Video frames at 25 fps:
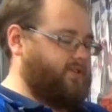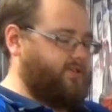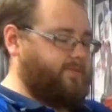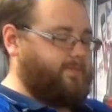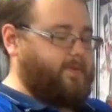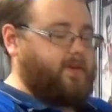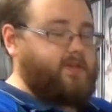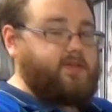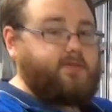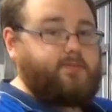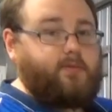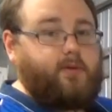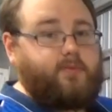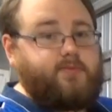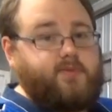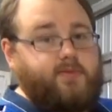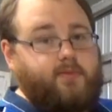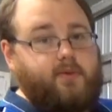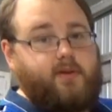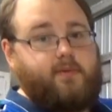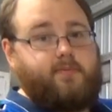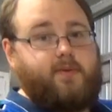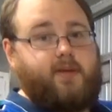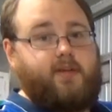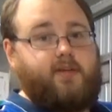SpongeBob
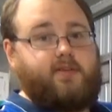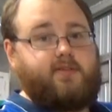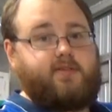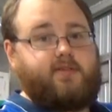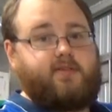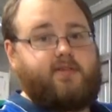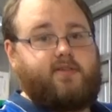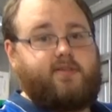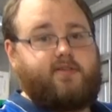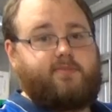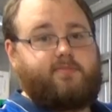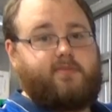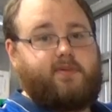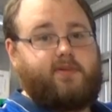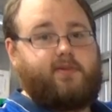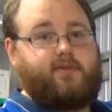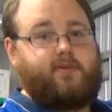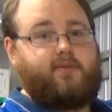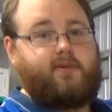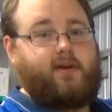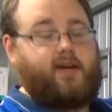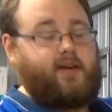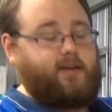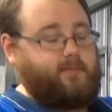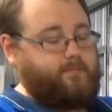SquarePants, he's a pretty
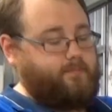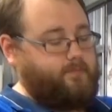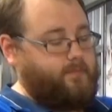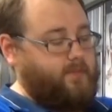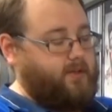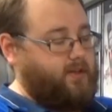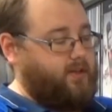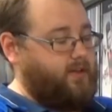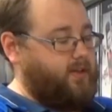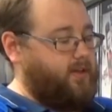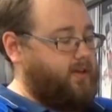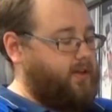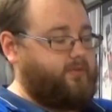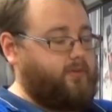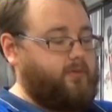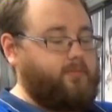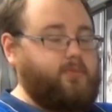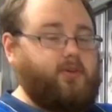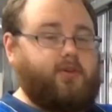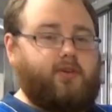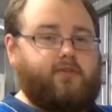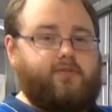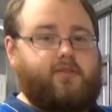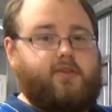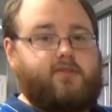cool hat. From
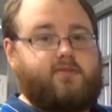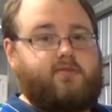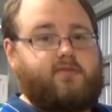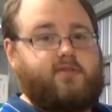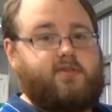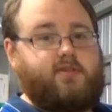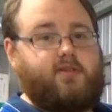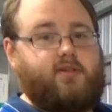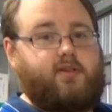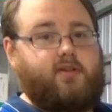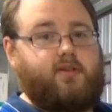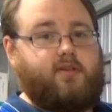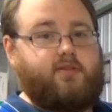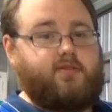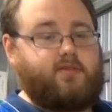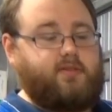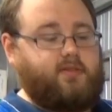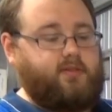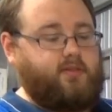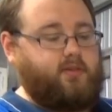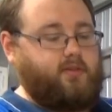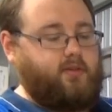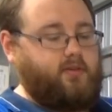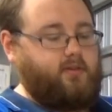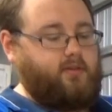Universal Studios
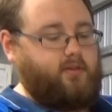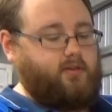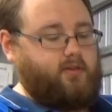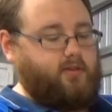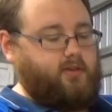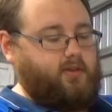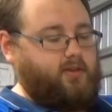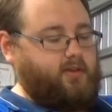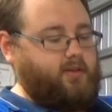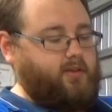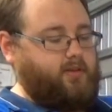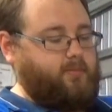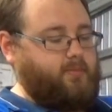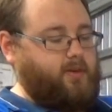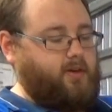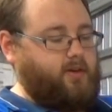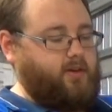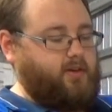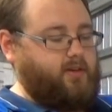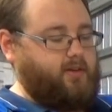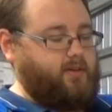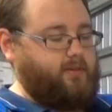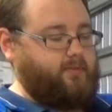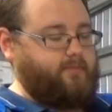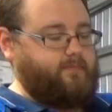in
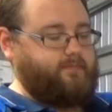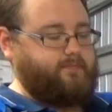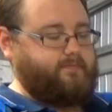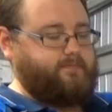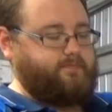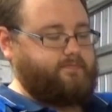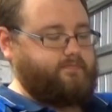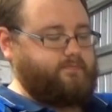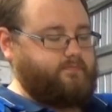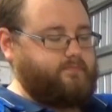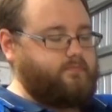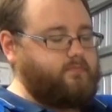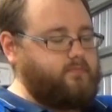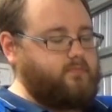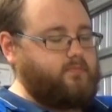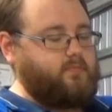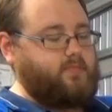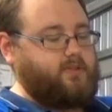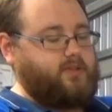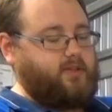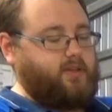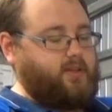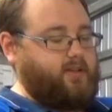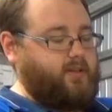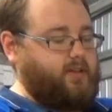America.
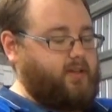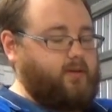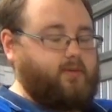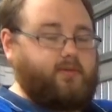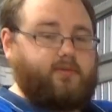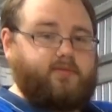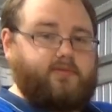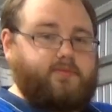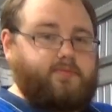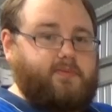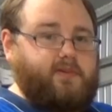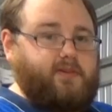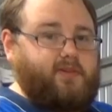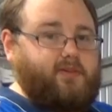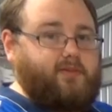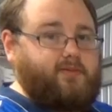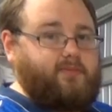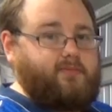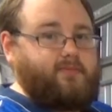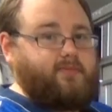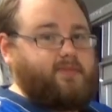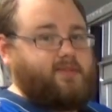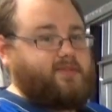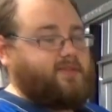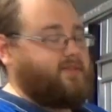So yeah, that one's pretty cool.
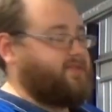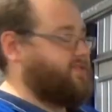It's